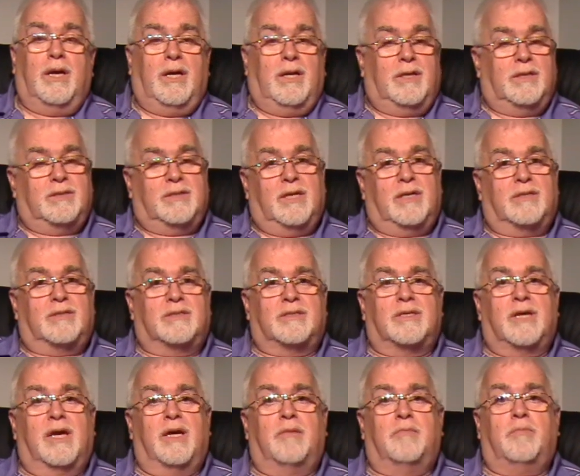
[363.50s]
It is that
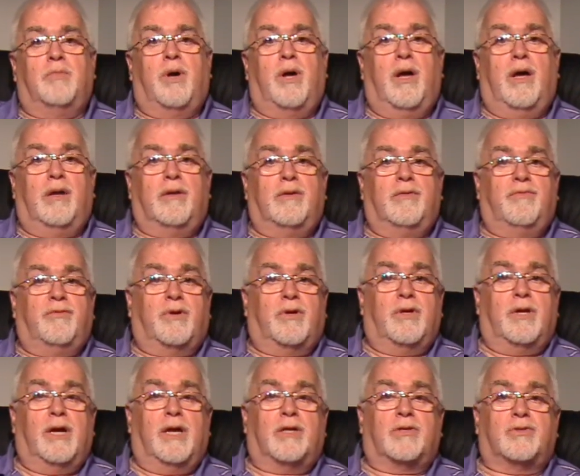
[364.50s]
same bond of
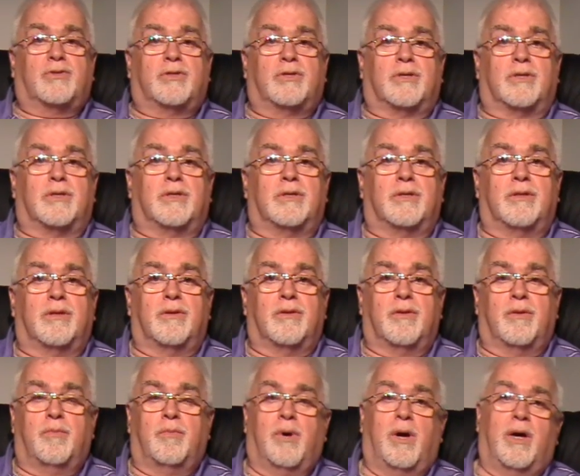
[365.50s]
connection,
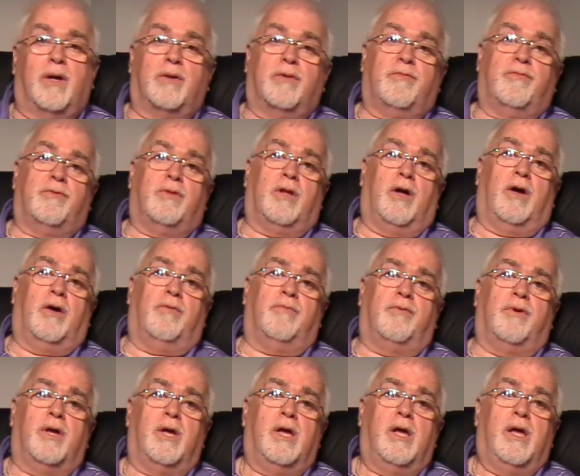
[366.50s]
the bond of love,
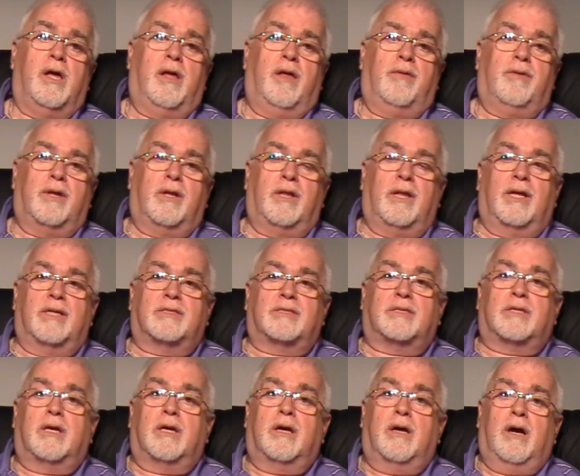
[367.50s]
that
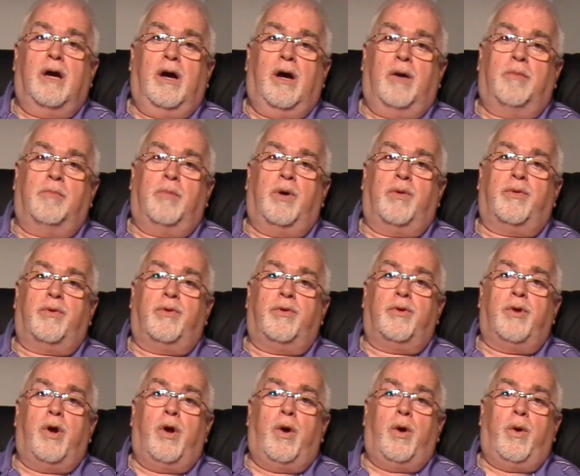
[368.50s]
lets a mother
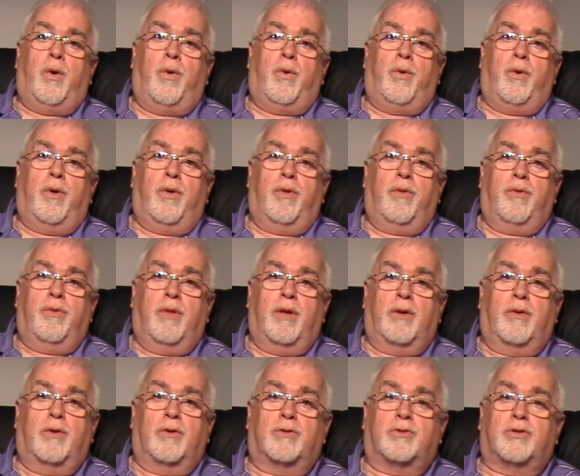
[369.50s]
know
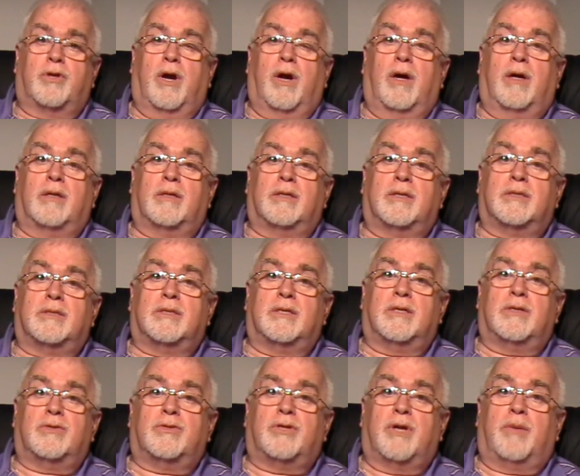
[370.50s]
that her child is
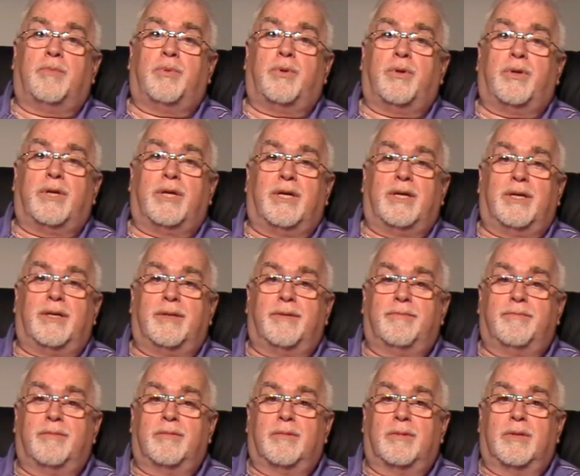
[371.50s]
in jeopardy,
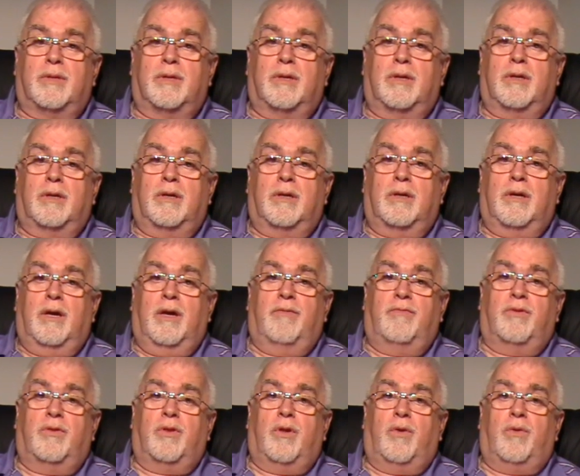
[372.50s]

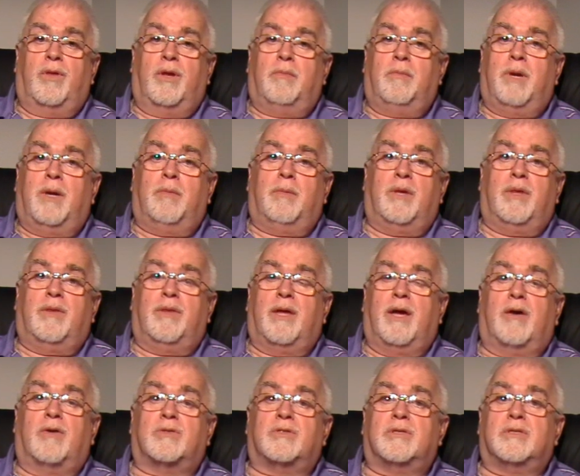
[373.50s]
even though they may be
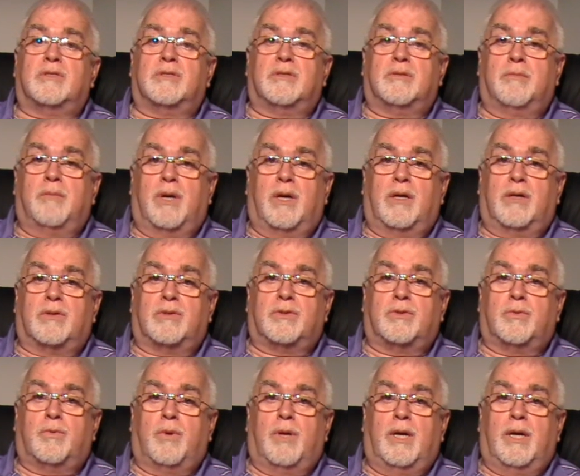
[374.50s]
thousands of miles
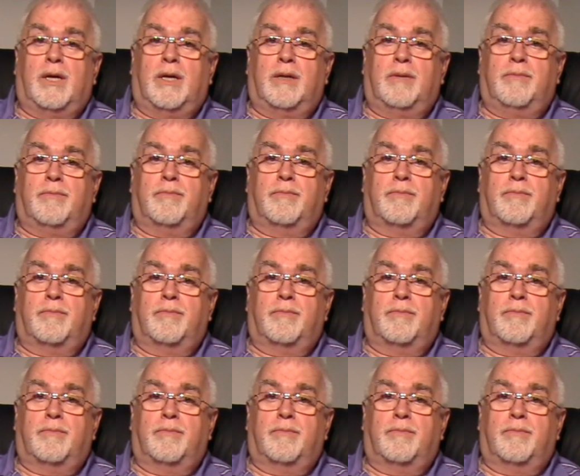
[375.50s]
away.